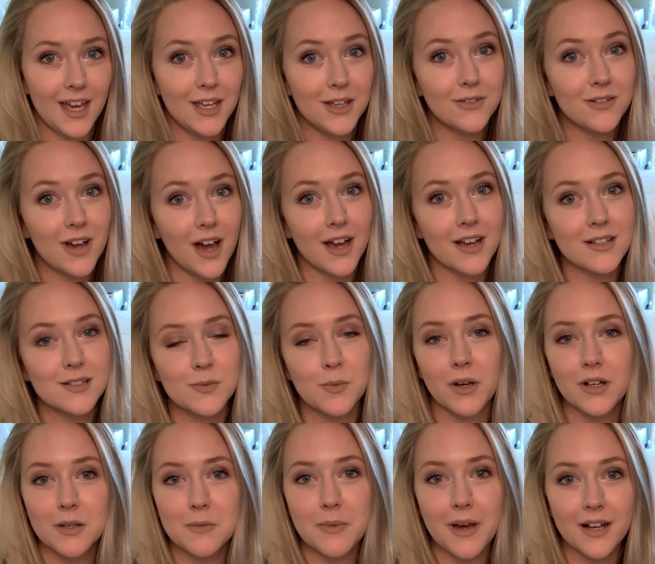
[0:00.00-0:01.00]
Hey you guys,
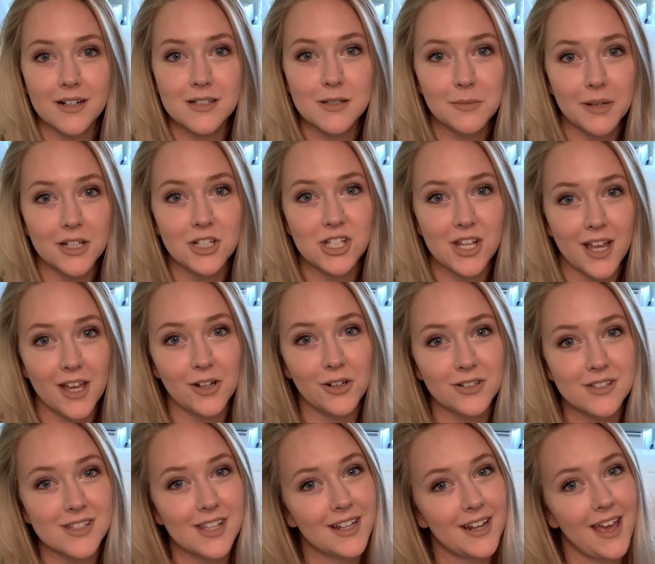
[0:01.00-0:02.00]
welcome back to my
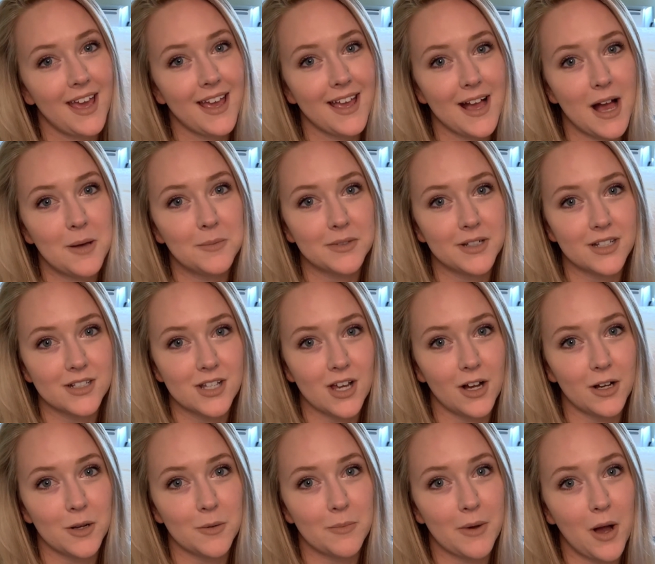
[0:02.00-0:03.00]
channel. Today I'm going to
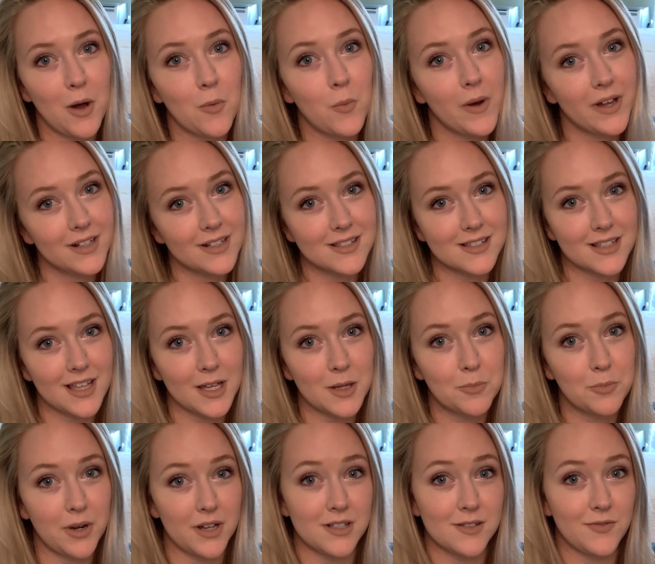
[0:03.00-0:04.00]
talk about what it's like
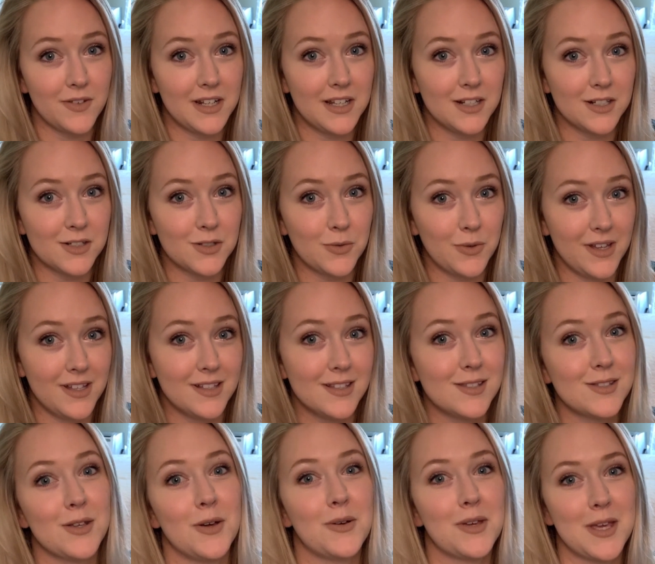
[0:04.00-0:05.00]
breastfeeding twins,
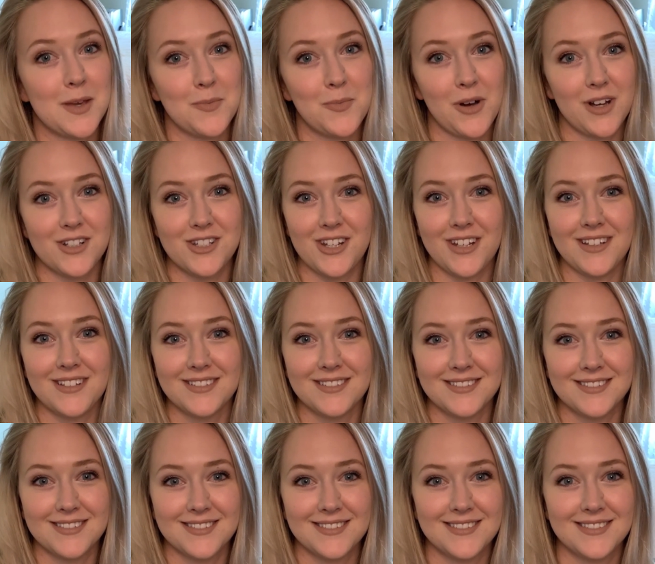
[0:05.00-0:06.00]
so keep watching.
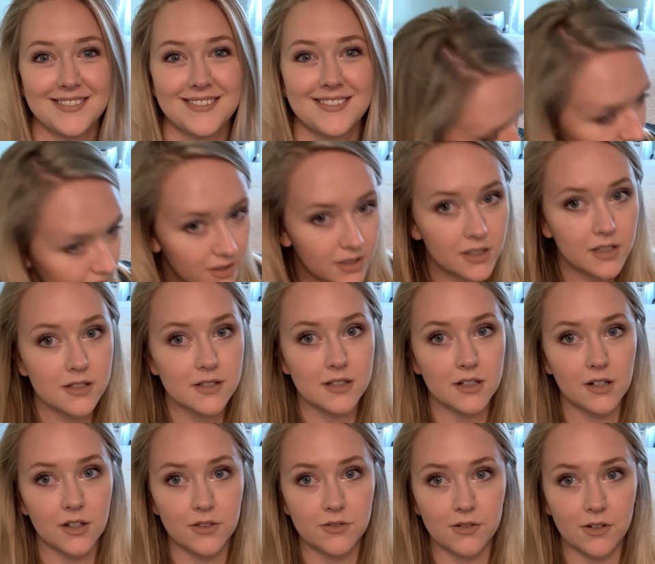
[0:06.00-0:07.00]
I feel like he's
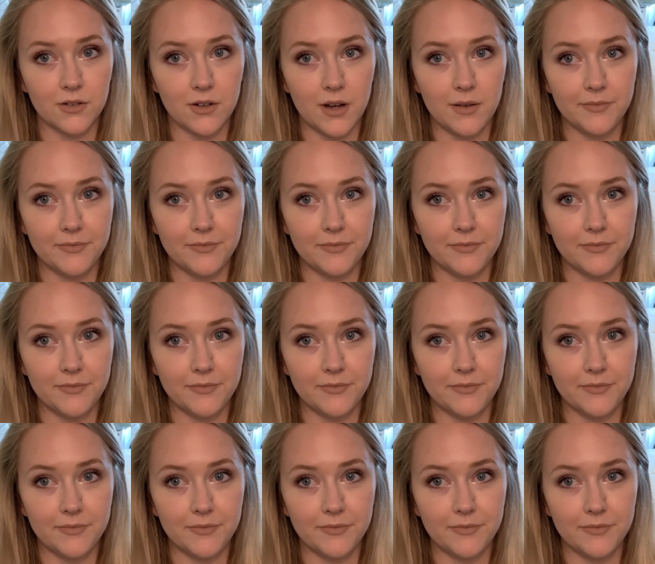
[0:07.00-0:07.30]
going to throw